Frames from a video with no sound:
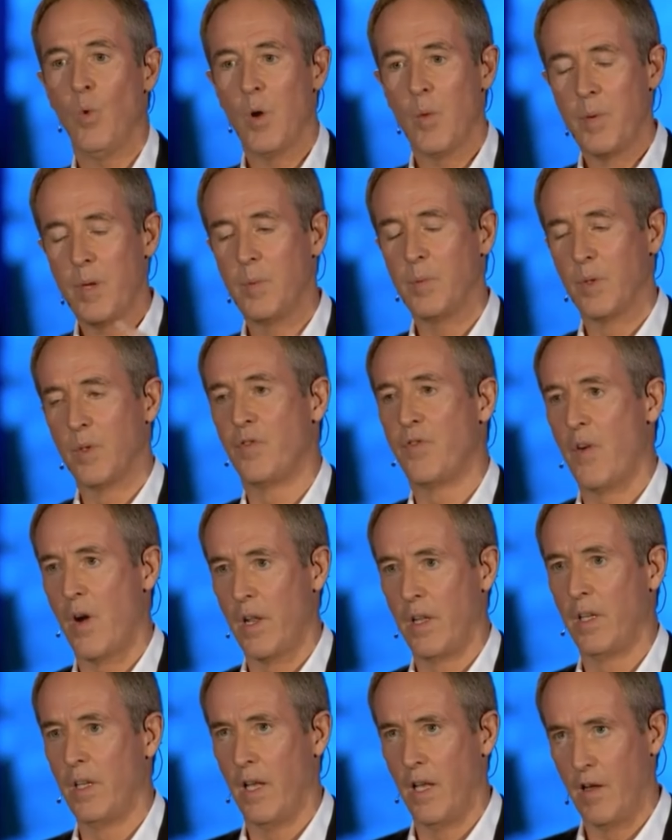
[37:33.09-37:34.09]
want people to
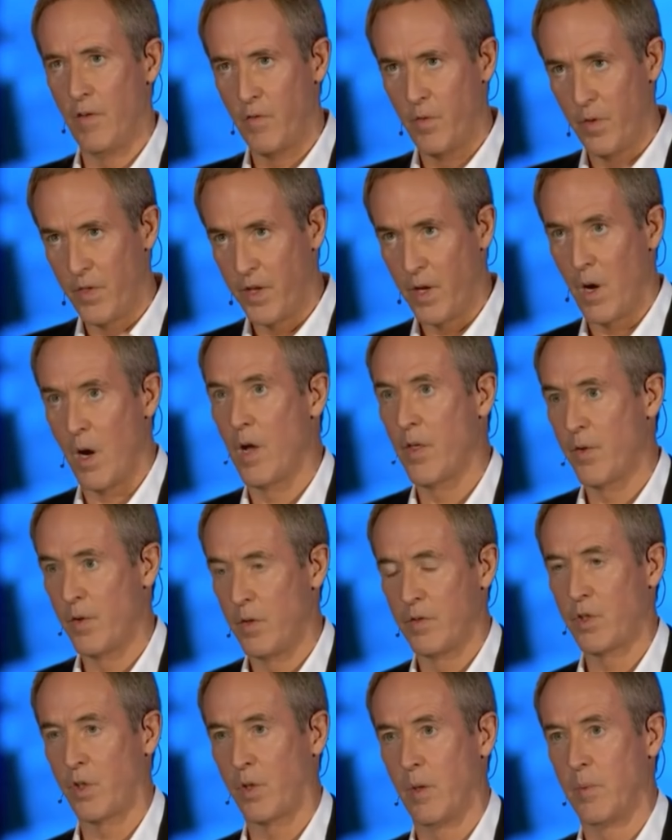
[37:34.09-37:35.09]
fall in love with the author
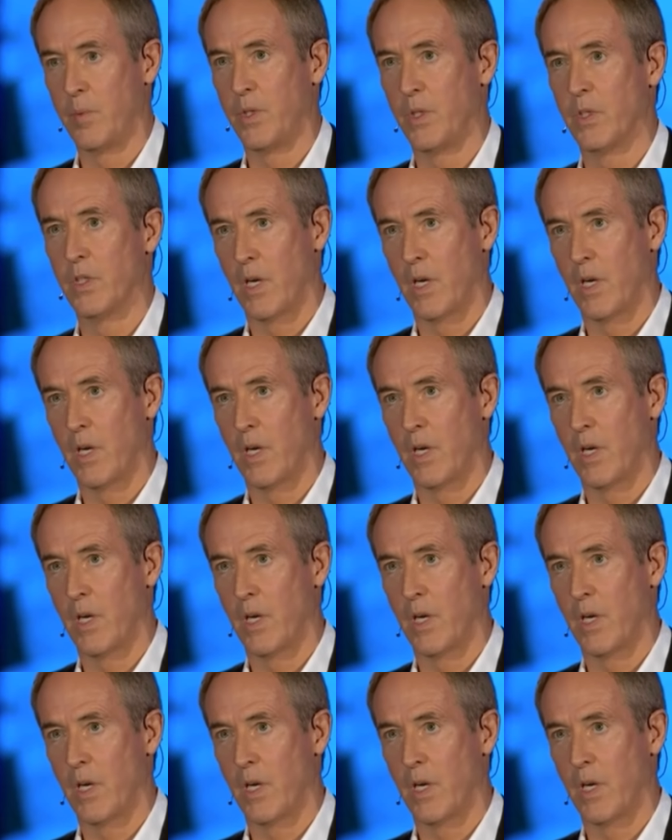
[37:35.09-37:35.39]
of Scripture,